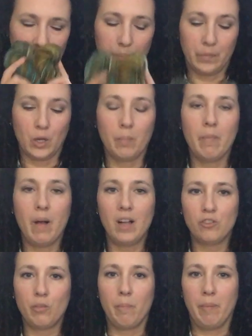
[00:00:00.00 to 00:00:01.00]
They're
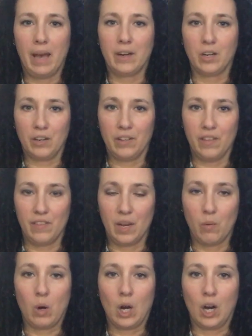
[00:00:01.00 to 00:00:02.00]
much better than they
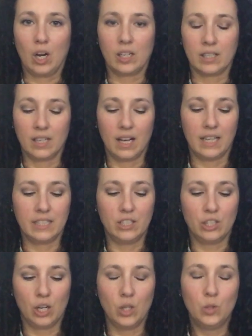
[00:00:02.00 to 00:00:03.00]
were. I
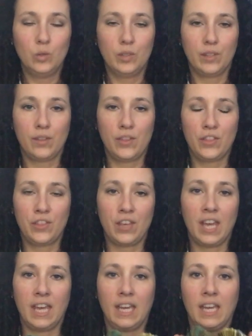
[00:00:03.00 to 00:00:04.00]
don't
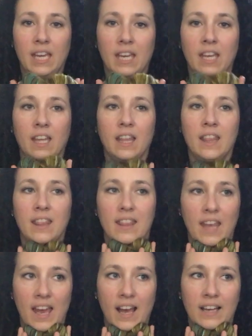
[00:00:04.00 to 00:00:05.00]
think
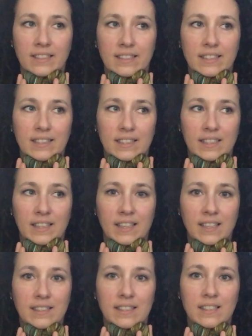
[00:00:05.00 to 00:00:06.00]
that
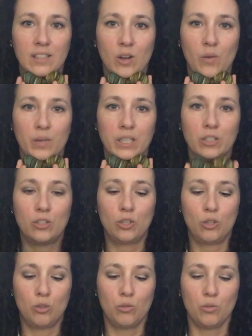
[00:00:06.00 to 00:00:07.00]
this is going
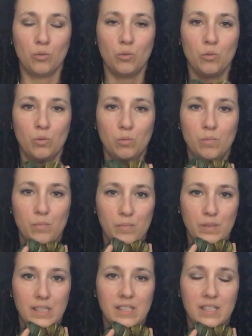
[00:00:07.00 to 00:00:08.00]
to
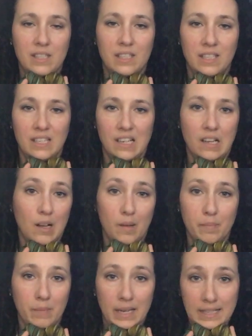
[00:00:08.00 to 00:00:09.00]
stink
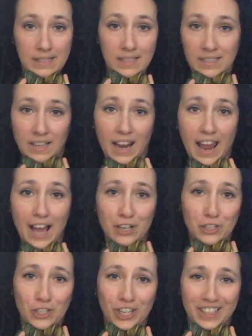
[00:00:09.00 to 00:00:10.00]
up my stash.